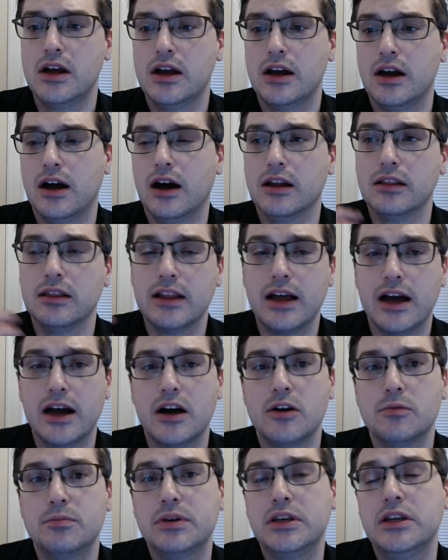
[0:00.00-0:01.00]
allow
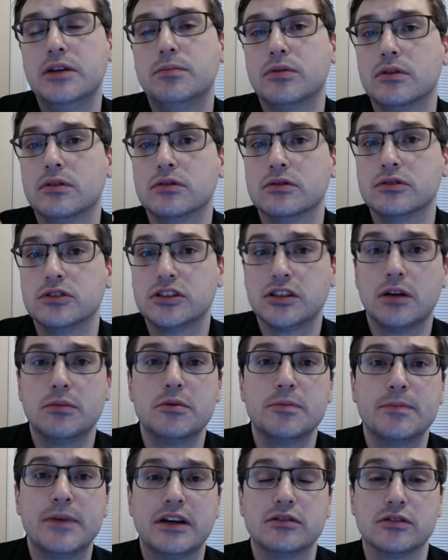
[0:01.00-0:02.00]
people some
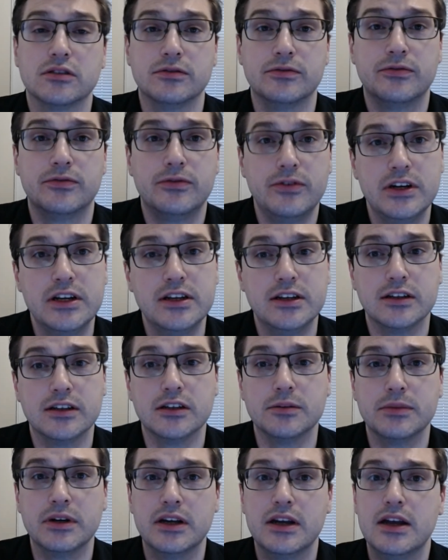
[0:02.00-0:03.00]
amount of freedom
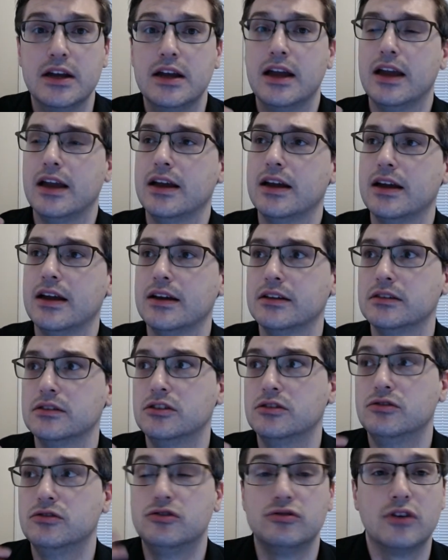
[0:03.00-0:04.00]
and
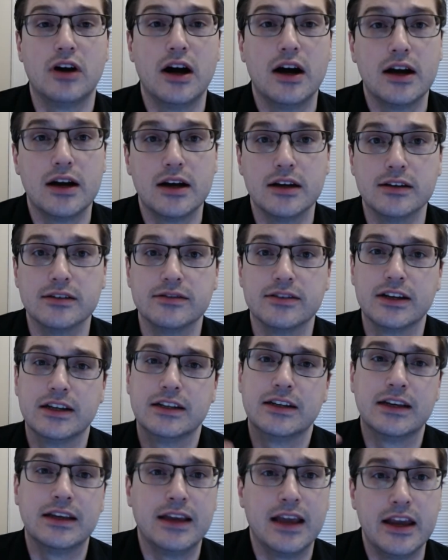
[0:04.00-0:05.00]
drive and
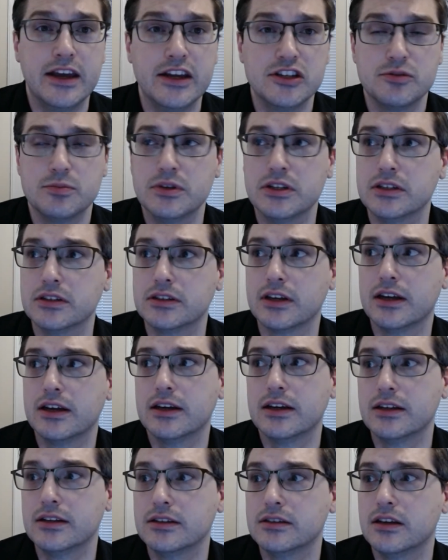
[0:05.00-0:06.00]
engagement
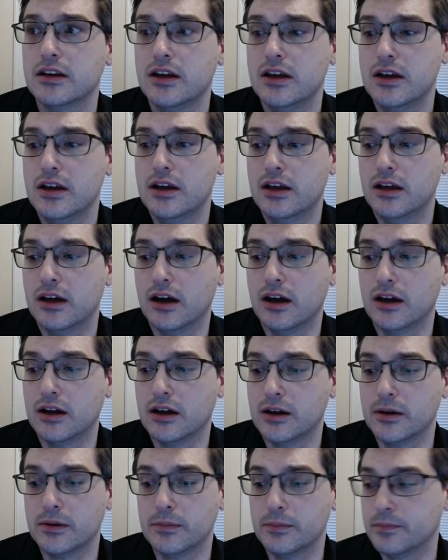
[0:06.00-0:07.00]
and
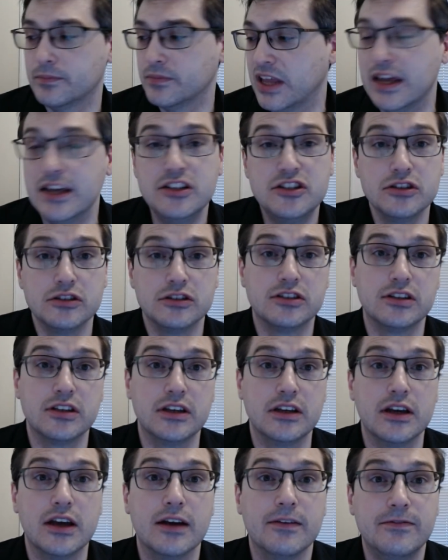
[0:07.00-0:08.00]
agency,
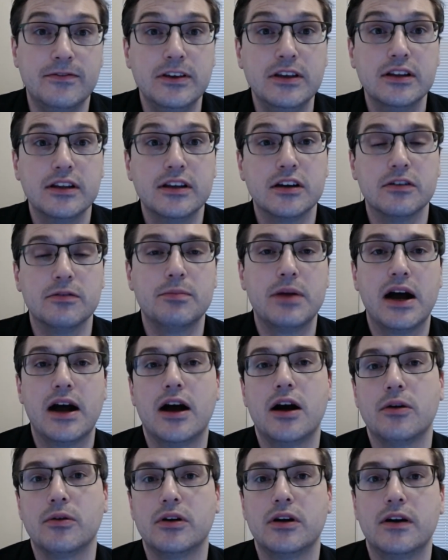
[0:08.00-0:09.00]
a feeling of
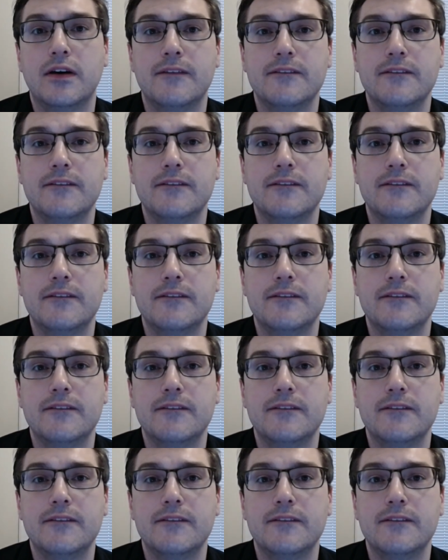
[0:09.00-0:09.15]
power,